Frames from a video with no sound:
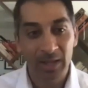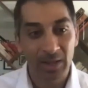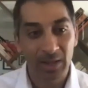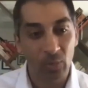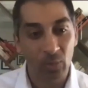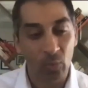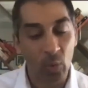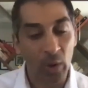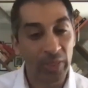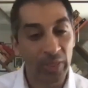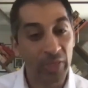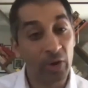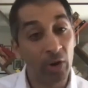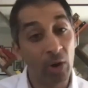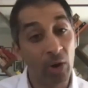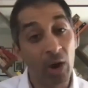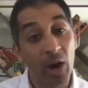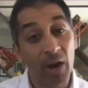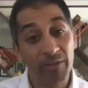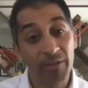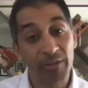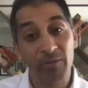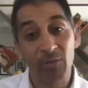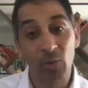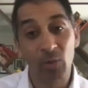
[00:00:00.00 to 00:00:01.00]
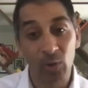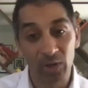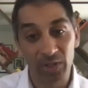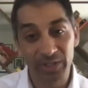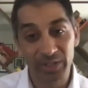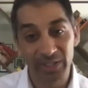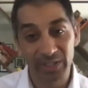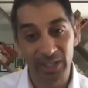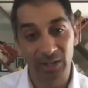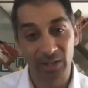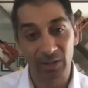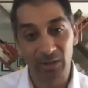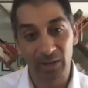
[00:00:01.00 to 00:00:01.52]
when they're off of oral
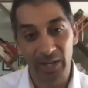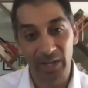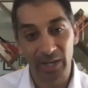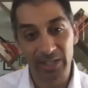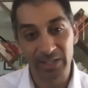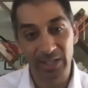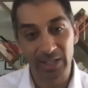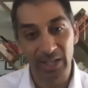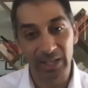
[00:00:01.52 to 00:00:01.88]
steroids,